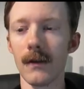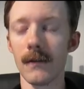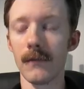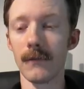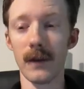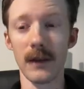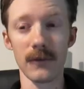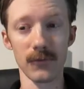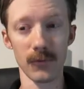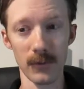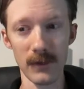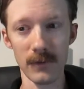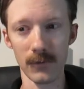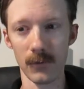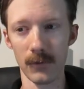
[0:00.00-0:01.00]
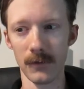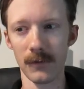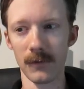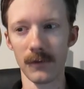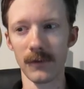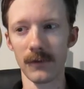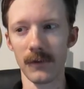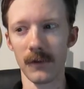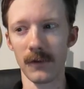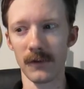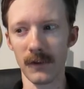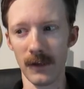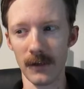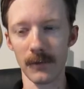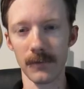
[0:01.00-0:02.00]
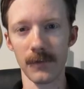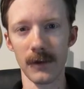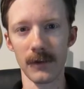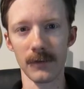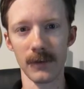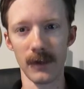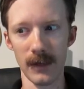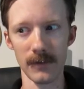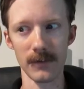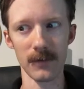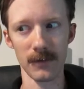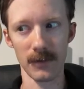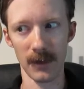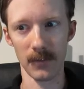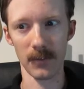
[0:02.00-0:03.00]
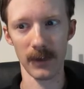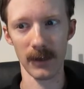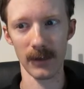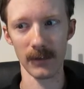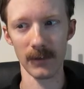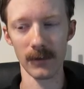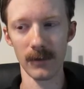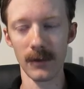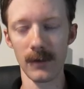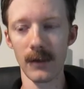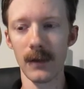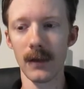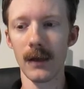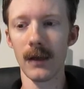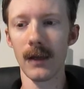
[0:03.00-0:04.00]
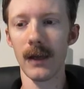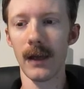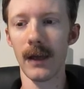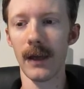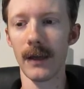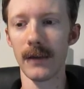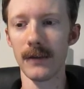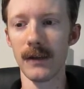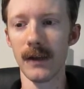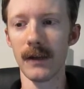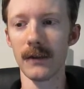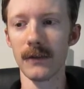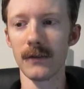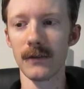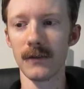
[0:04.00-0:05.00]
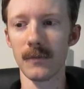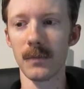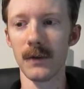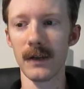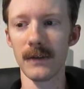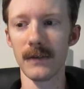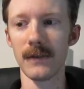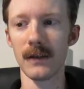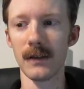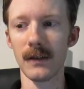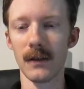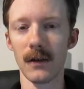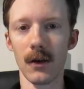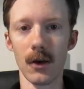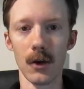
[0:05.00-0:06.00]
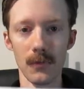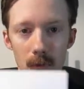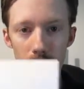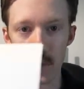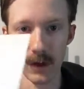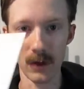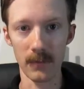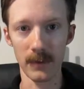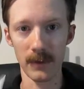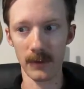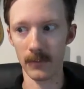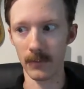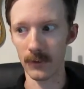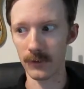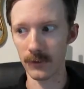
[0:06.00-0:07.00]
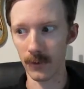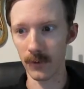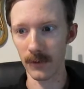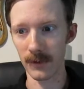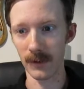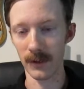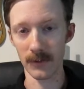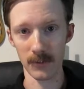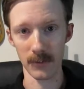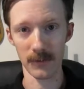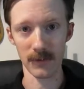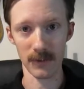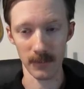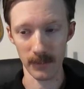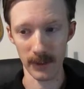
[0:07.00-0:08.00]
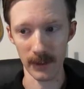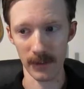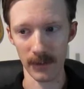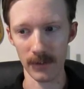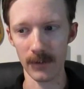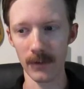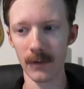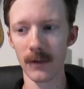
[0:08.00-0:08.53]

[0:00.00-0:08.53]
Vast resources are sacrificed to aid this campaign, and yet, despite the overwhelming majority under its command,